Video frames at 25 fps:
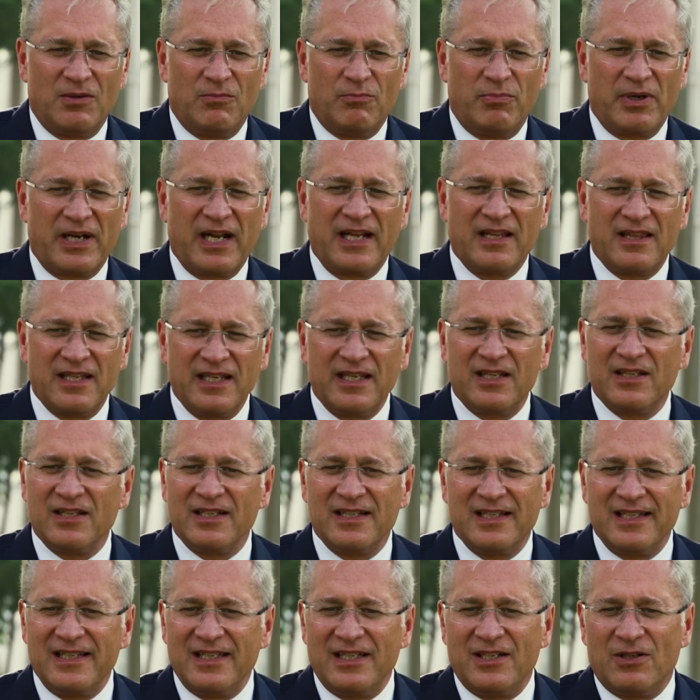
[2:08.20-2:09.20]
But I think
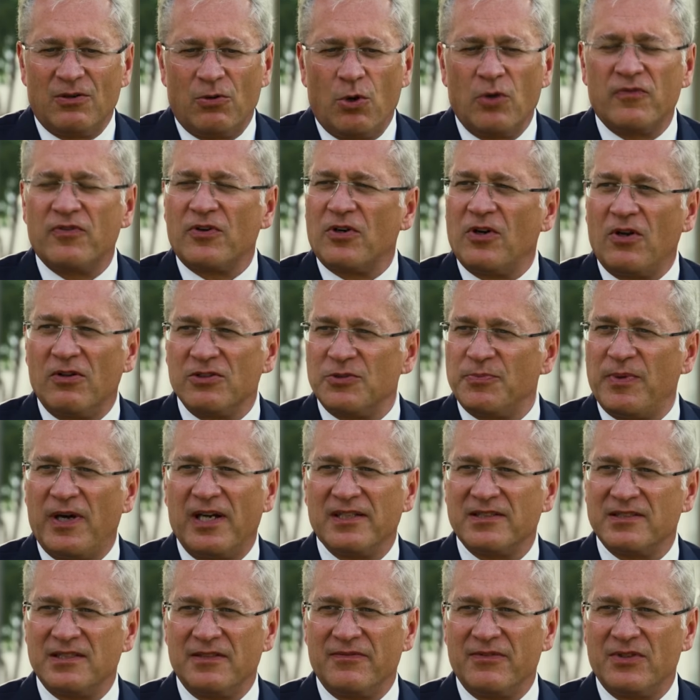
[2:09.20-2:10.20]
overall it's
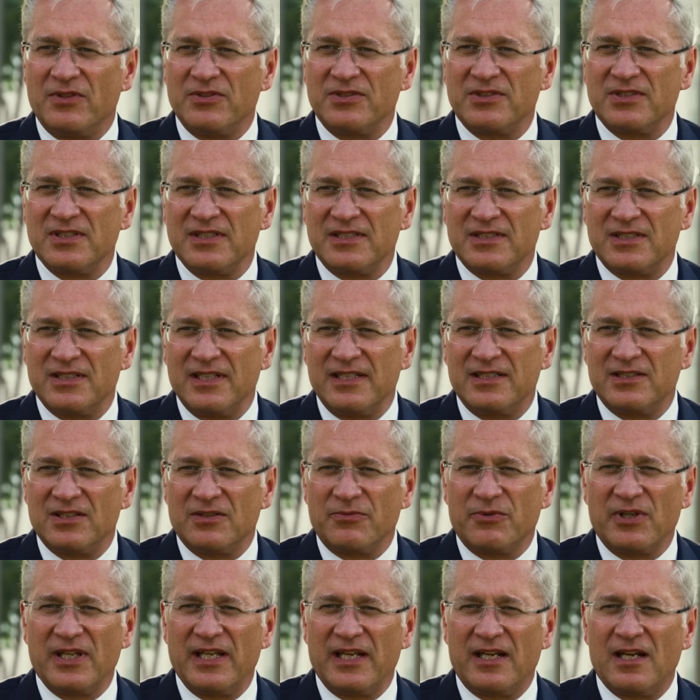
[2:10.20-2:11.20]
positive. It's
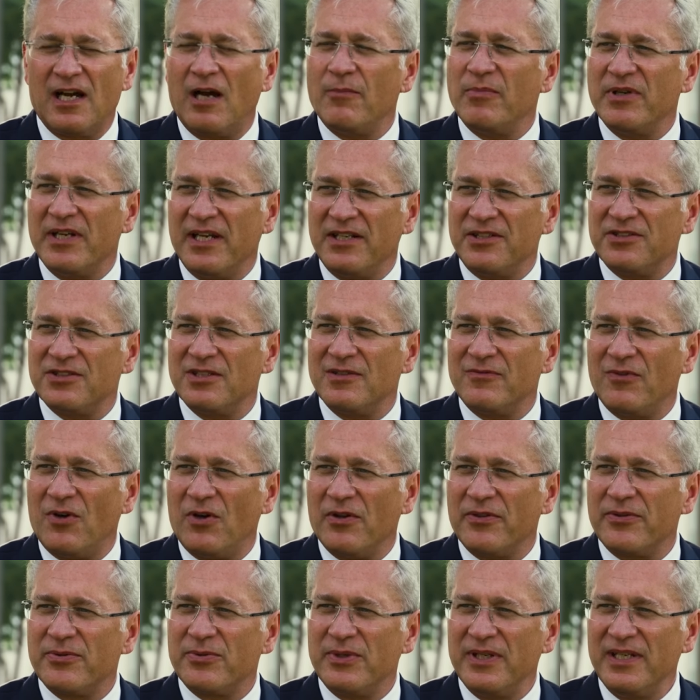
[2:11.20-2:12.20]
really a combination of
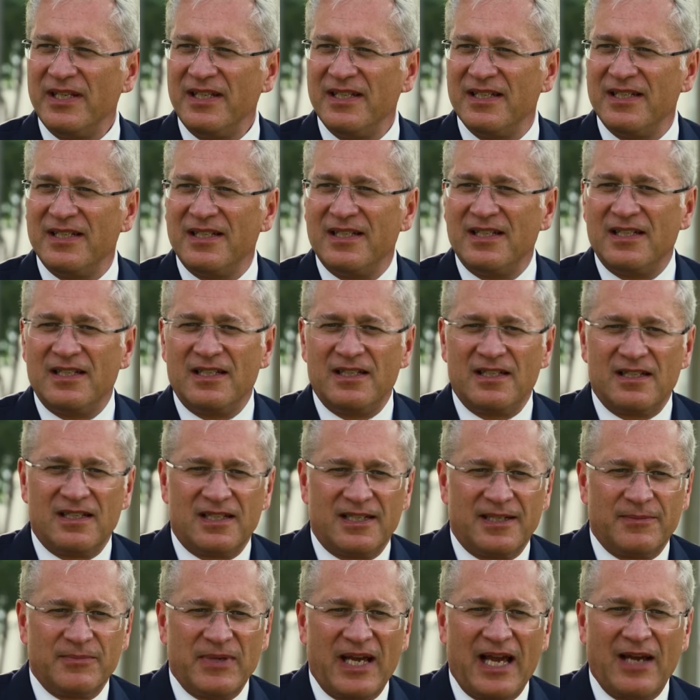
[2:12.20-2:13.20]
all three.
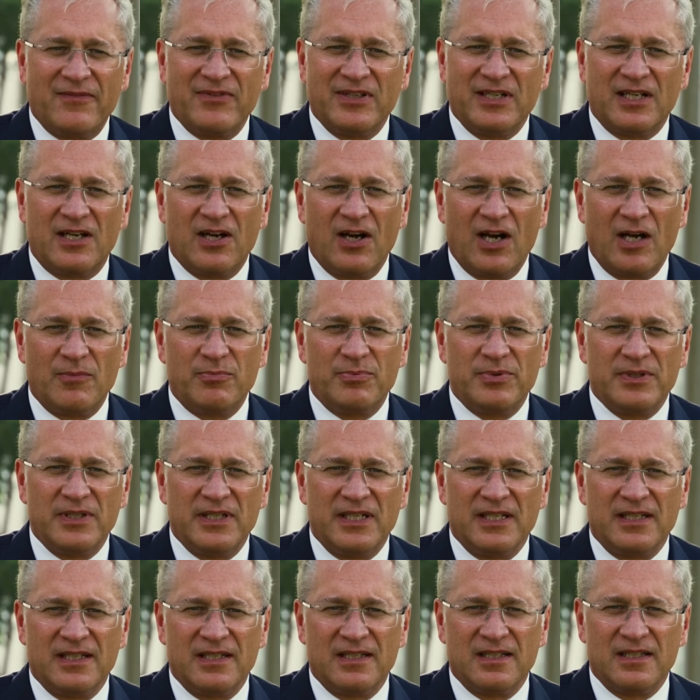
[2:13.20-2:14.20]
Having COP
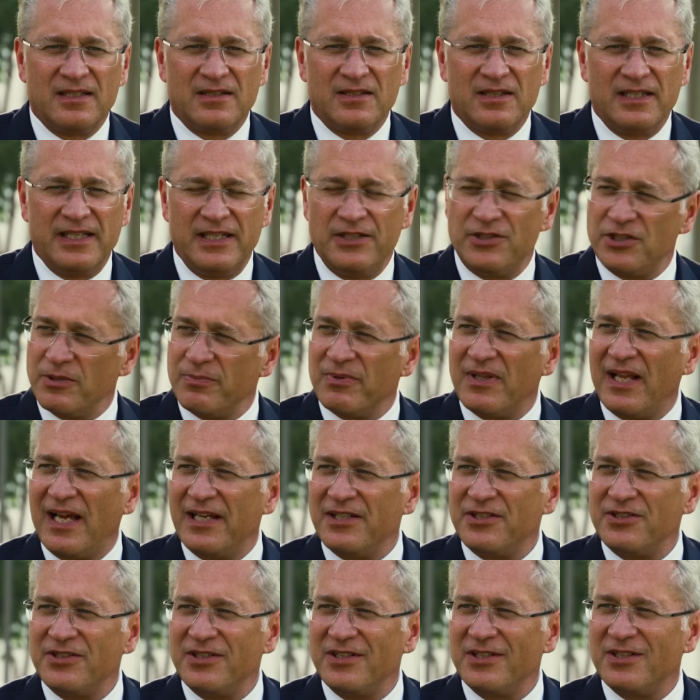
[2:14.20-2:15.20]
in Egypt
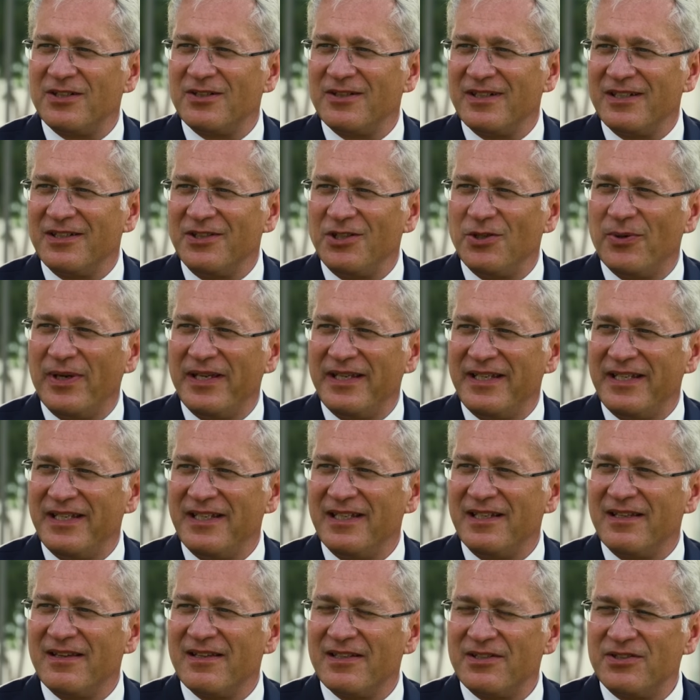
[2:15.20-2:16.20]
last year and
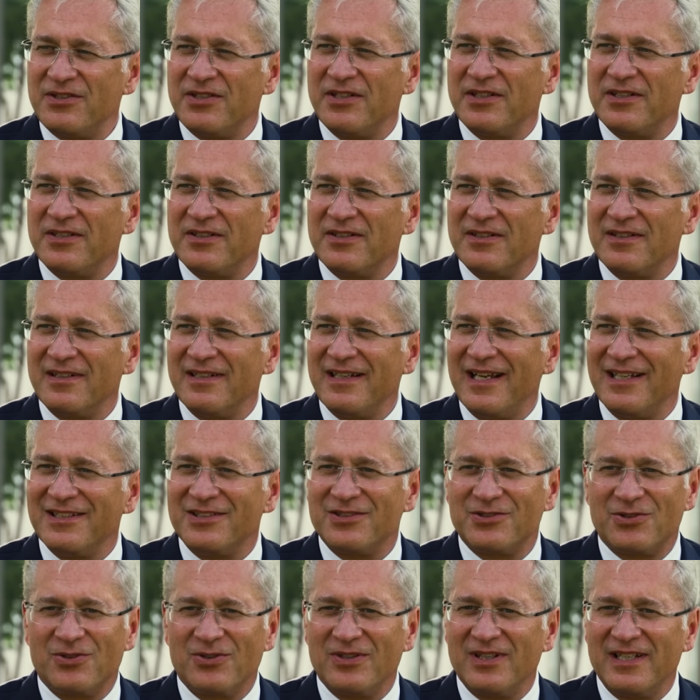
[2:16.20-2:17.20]
UAE this year has
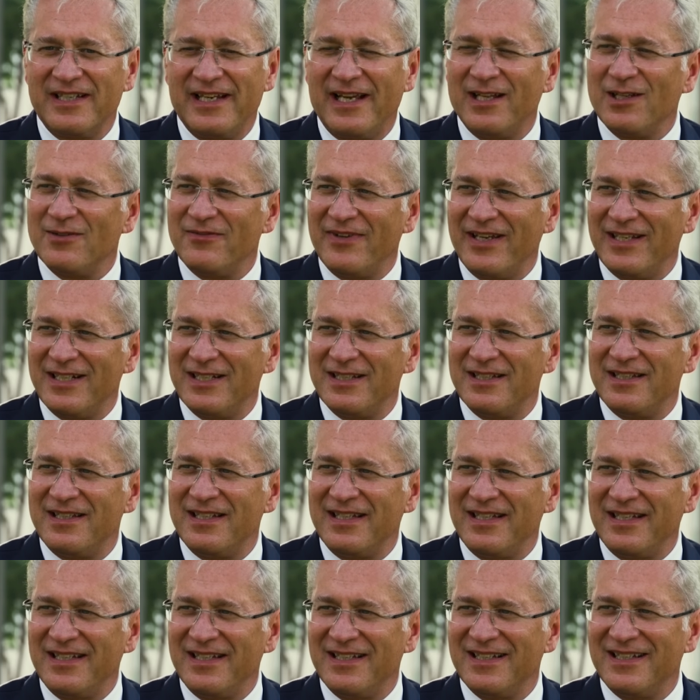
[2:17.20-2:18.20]
certainly elevated
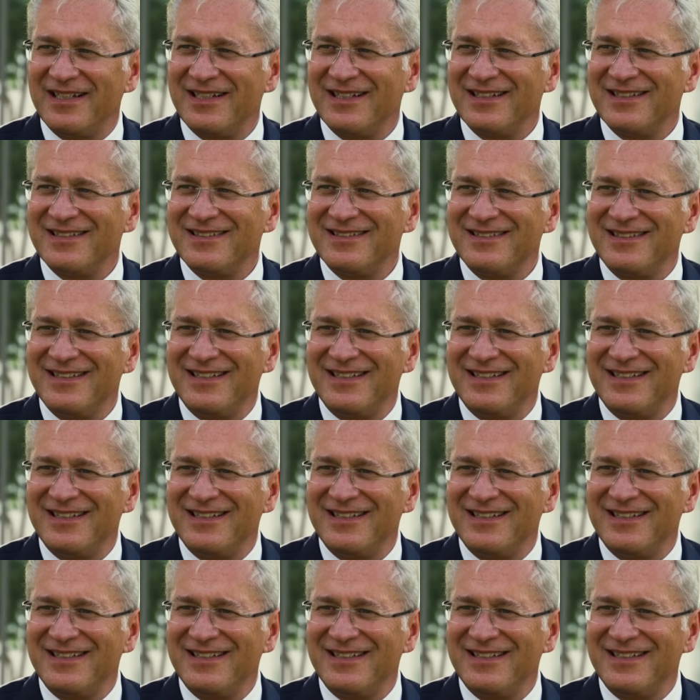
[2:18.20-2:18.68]
the